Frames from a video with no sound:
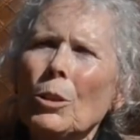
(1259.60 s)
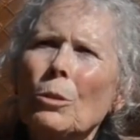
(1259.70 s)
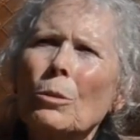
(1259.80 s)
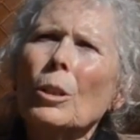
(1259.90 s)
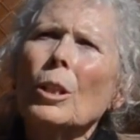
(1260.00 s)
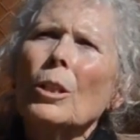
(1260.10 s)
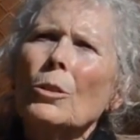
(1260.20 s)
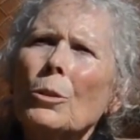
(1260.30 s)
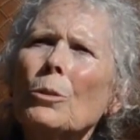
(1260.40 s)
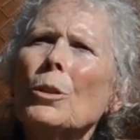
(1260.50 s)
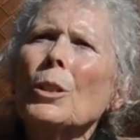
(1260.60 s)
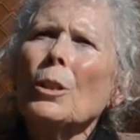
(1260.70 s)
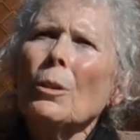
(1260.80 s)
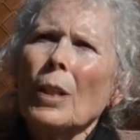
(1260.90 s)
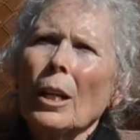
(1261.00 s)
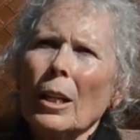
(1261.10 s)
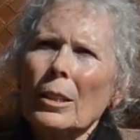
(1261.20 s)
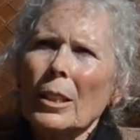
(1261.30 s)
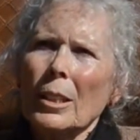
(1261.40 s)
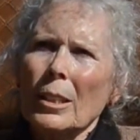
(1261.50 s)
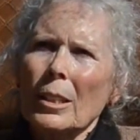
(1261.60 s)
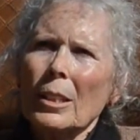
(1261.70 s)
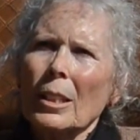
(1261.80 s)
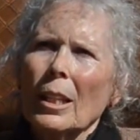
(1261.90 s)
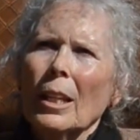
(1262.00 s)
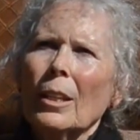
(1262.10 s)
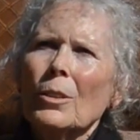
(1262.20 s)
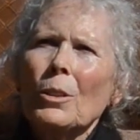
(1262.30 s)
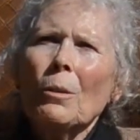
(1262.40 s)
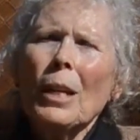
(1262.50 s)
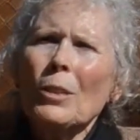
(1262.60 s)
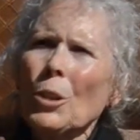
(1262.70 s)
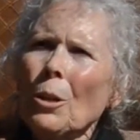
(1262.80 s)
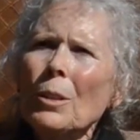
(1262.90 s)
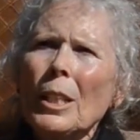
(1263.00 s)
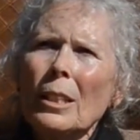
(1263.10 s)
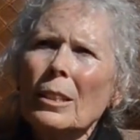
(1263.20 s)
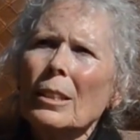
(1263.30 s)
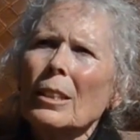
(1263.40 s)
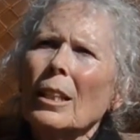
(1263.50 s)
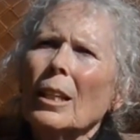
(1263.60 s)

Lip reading: when you do the yoga asanas. So as yogis,